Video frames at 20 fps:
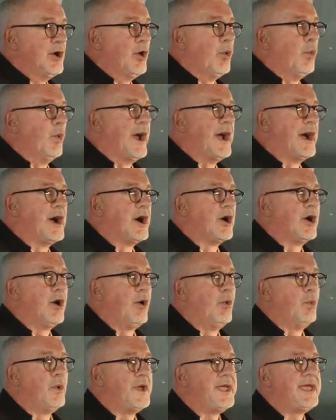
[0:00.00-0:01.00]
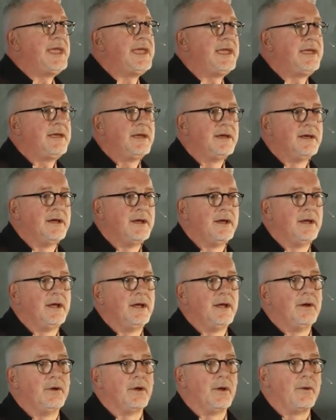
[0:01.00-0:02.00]
where we
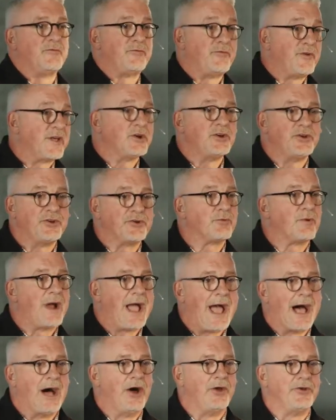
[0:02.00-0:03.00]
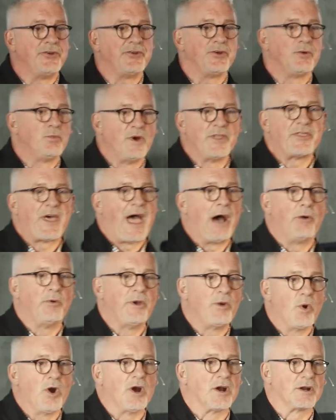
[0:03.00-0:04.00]
fiddled around with how
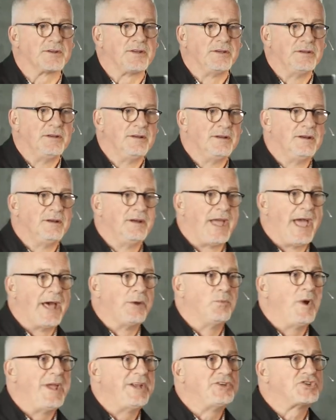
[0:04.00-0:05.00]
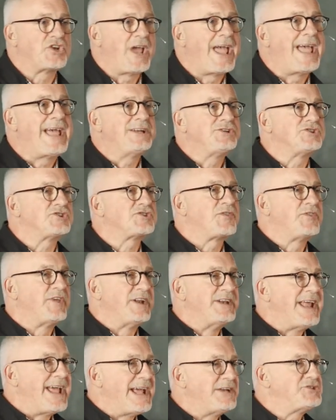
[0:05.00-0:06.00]
we worked. And we changed the
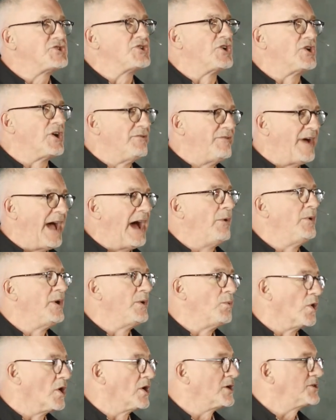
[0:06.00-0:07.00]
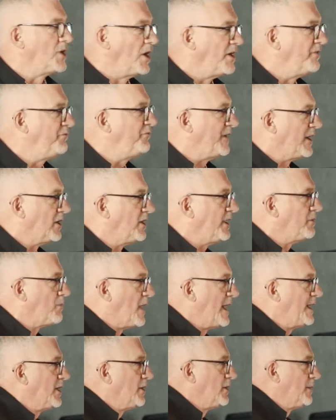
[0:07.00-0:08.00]
nature of how we worked on a fairly
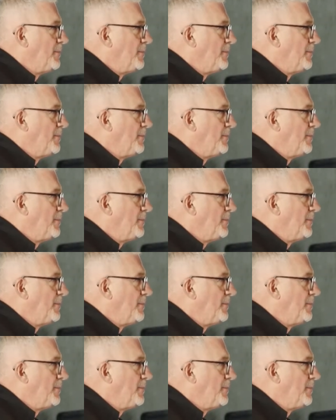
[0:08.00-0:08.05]
regular